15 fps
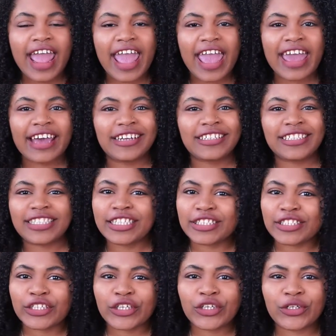and his
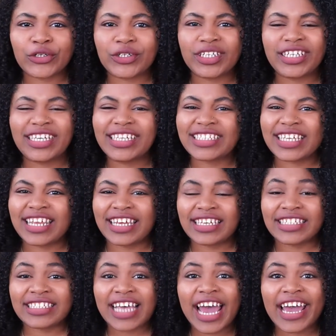insecurities and
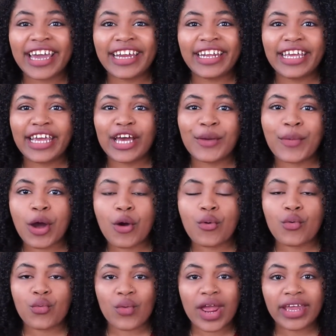anxiety
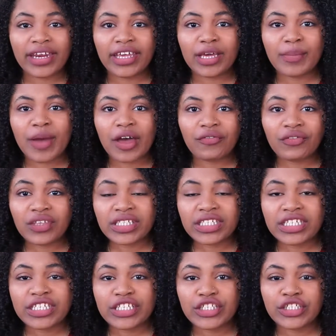about writing about this
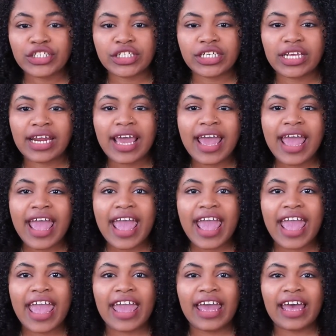condition,
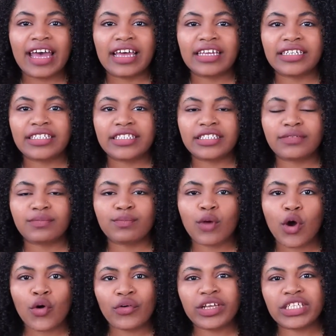and
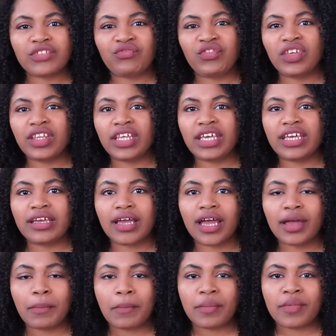always feeling
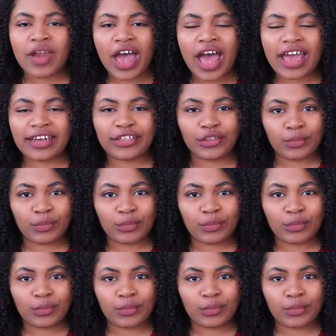not